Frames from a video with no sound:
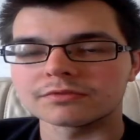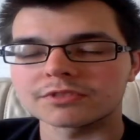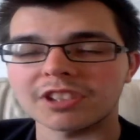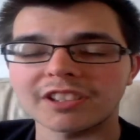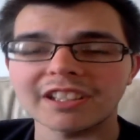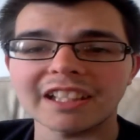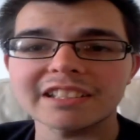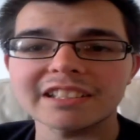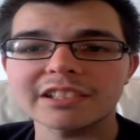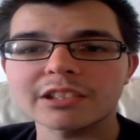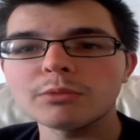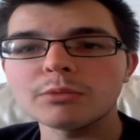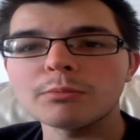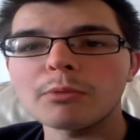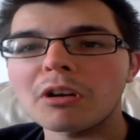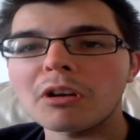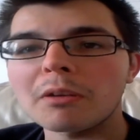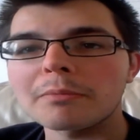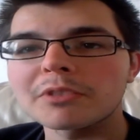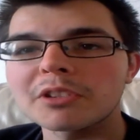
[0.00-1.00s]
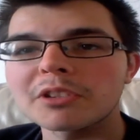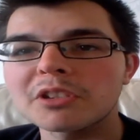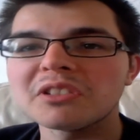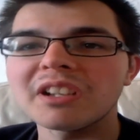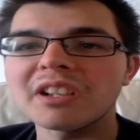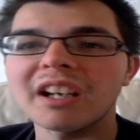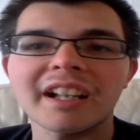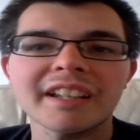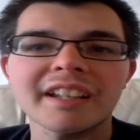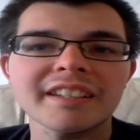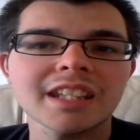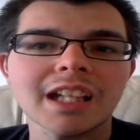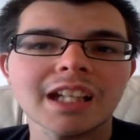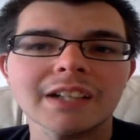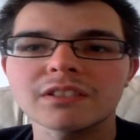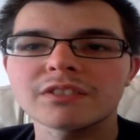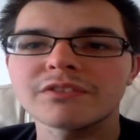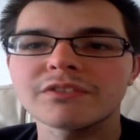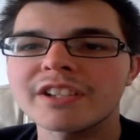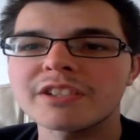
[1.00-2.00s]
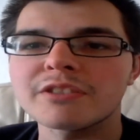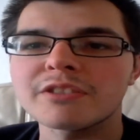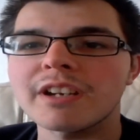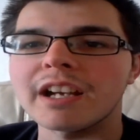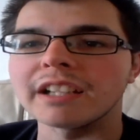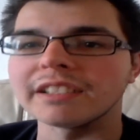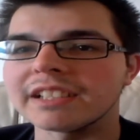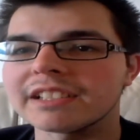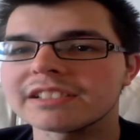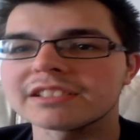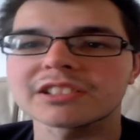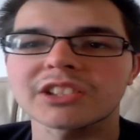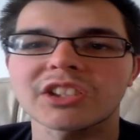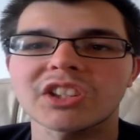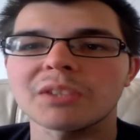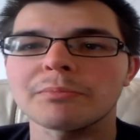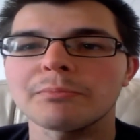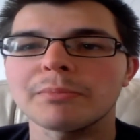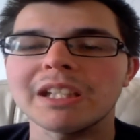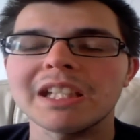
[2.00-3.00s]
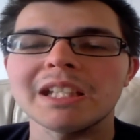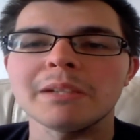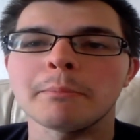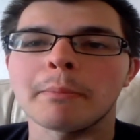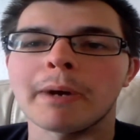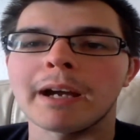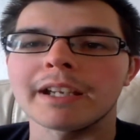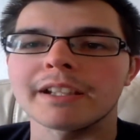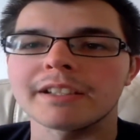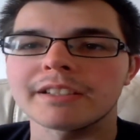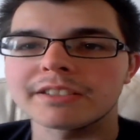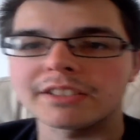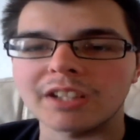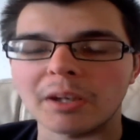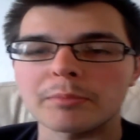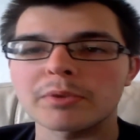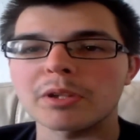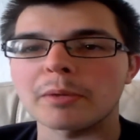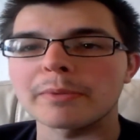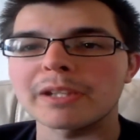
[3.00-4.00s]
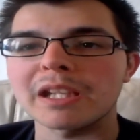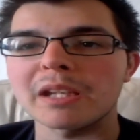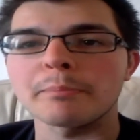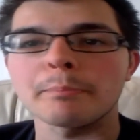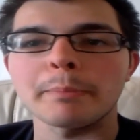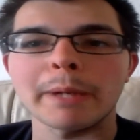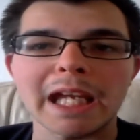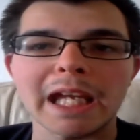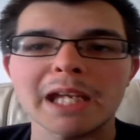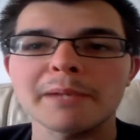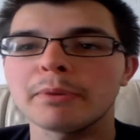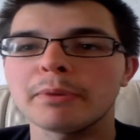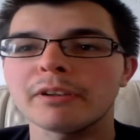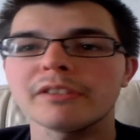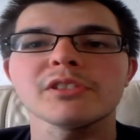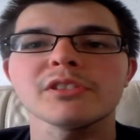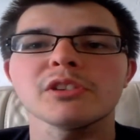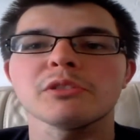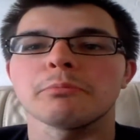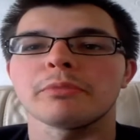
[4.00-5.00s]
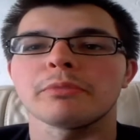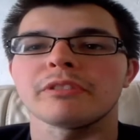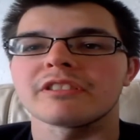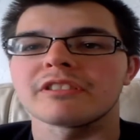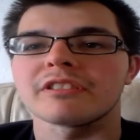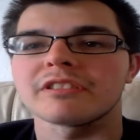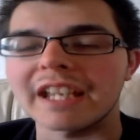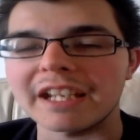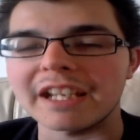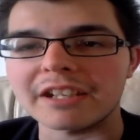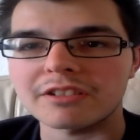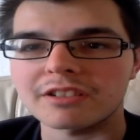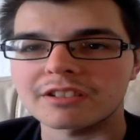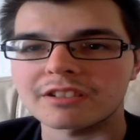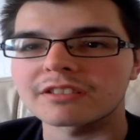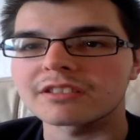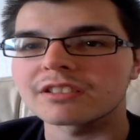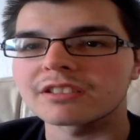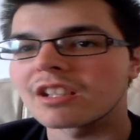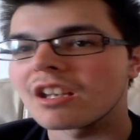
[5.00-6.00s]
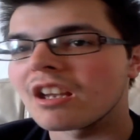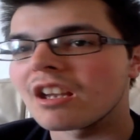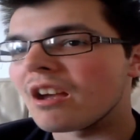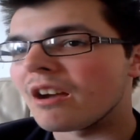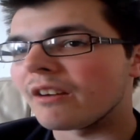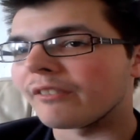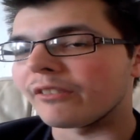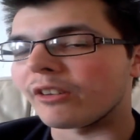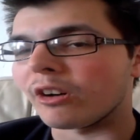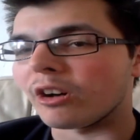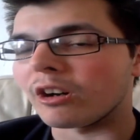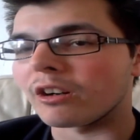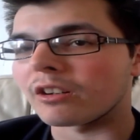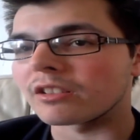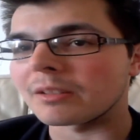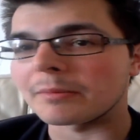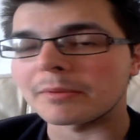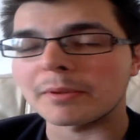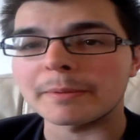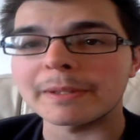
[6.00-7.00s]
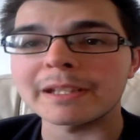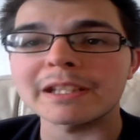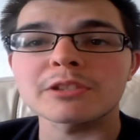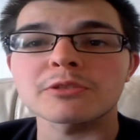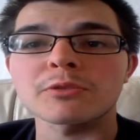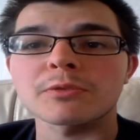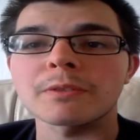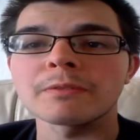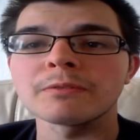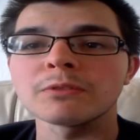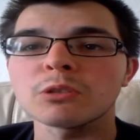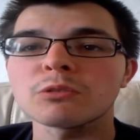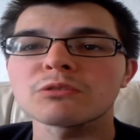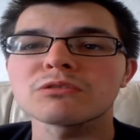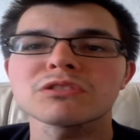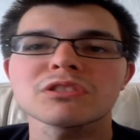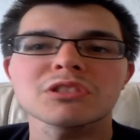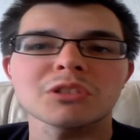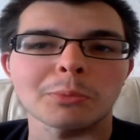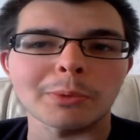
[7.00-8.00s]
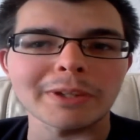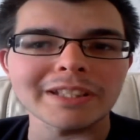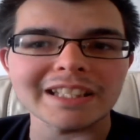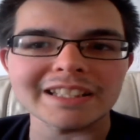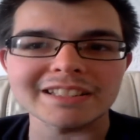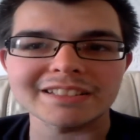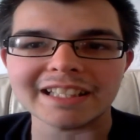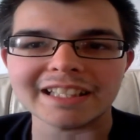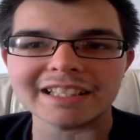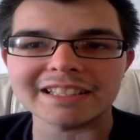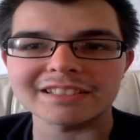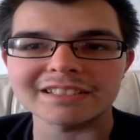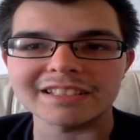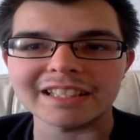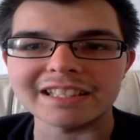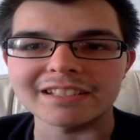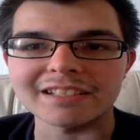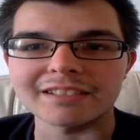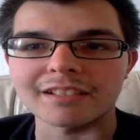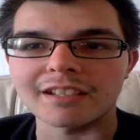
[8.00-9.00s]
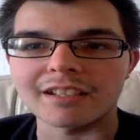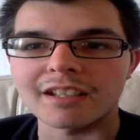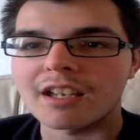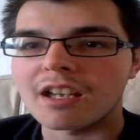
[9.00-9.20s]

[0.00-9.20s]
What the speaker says: Alright guys, how's it going? Welcome to another video, and this is going to be my WWE pay-per-view predictions for WWE Extreme Rules 2016.